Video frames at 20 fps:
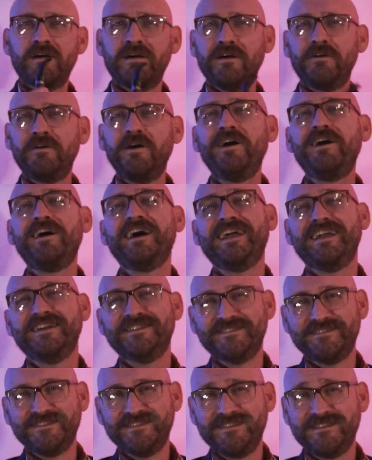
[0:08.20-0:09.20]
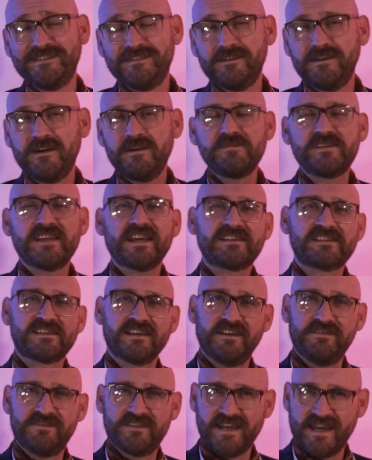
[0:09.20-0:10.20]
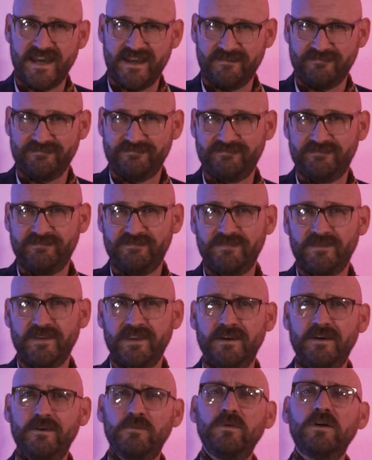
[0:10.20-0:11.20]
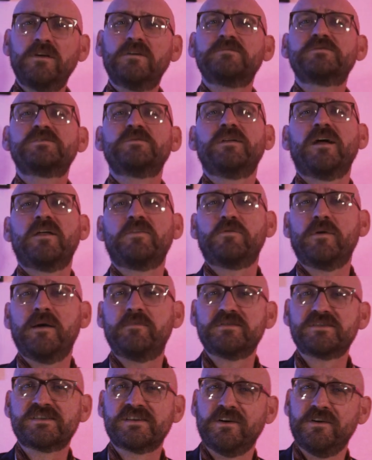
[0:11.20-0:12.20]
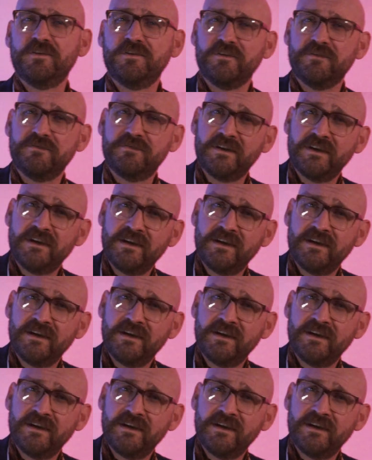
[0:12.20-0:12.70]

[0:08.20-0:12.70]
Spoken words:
Oh hi, I'm DSDPTTRPGBC, and welcome to another episode of